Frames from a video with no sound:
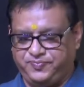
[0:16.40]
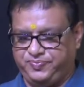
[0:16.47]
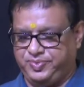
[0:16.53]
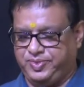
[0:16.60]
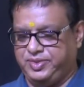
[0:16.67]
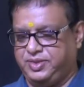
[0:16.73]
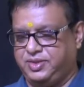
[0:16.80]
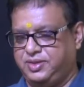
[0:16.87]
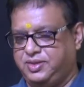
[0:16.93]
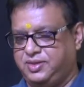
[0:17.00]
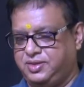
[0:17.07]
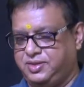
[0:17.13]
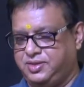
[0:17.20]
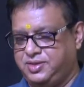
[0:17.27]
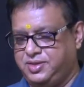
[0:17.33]

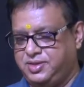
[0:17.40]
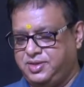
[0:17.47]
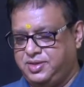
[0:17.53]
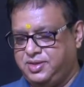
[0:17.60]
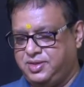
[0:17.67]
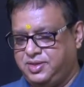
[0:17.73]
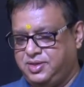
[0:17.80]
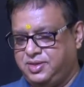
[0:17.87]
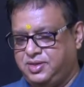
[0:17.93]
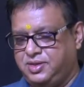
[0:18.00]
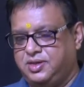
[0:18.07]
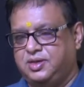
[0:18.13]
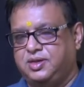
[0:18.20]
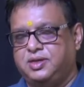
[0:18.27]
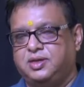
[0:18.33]

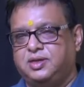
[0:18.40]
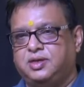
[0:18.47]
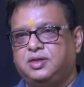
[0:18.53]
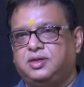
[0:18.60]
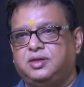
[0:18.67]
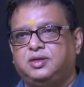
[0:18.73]
Nobody speaks.